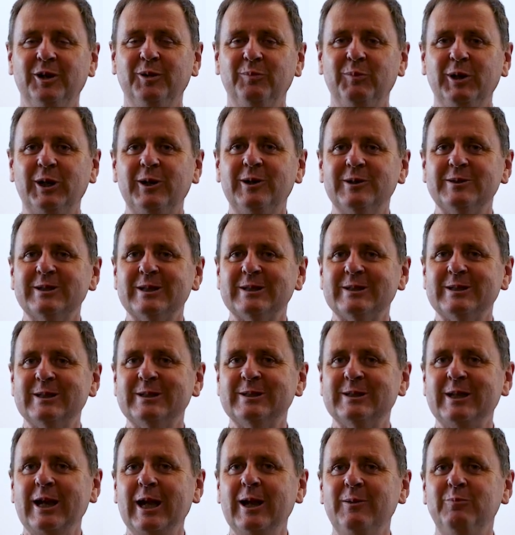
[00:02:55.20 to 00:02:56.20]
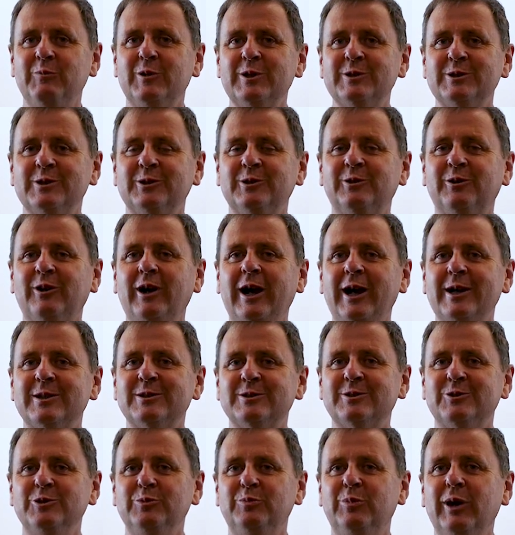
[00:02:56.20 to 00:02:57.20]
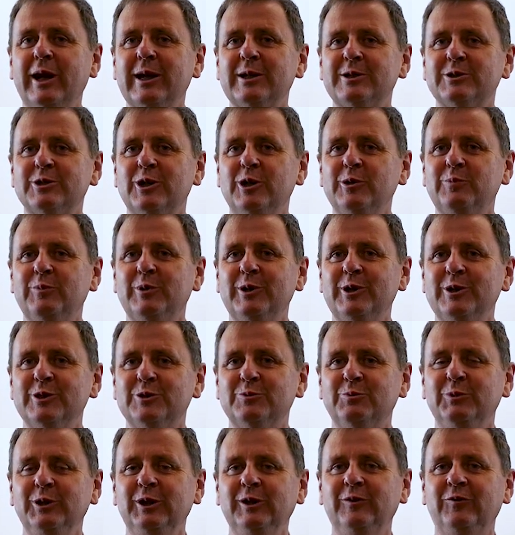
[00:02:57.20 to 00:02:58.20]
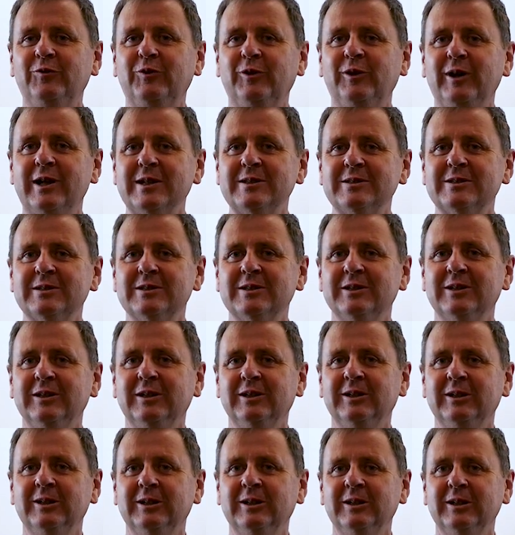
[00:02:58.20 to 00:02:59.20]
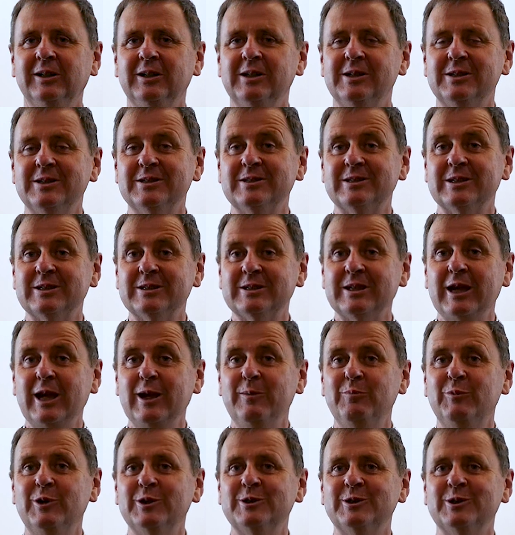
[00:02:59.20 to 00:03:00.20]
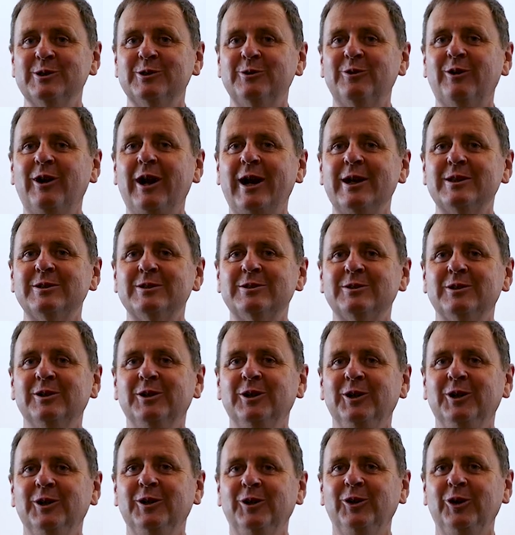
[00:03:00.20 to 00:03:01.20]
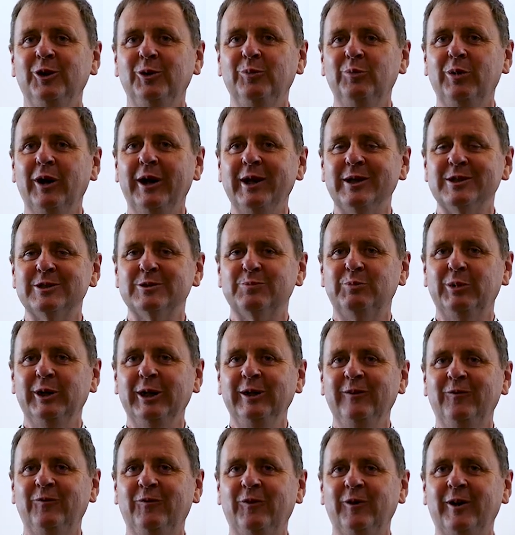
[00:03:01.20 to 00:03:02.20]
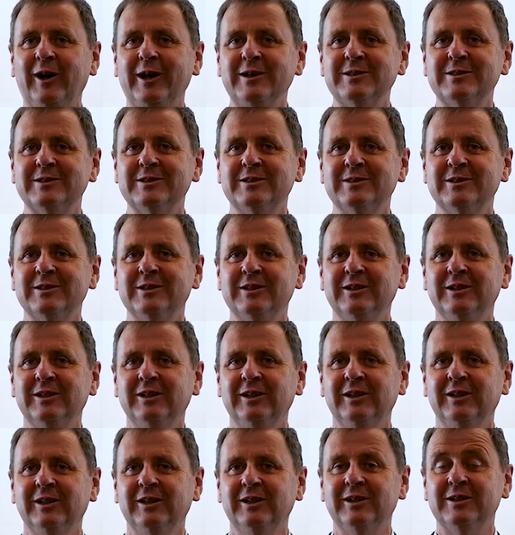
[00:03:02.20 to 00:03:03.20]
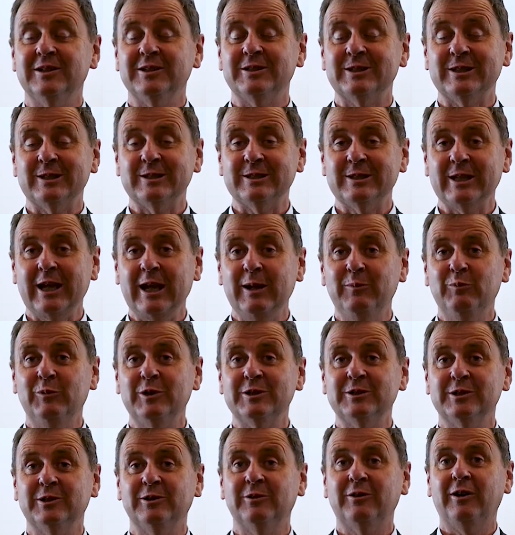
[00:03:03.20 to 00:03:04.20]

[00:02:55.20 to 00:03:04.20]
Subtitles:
Because it's the same risen Christ who breaks open his word for us. It is the same risen Christ who breaks bread for us. It's the same risen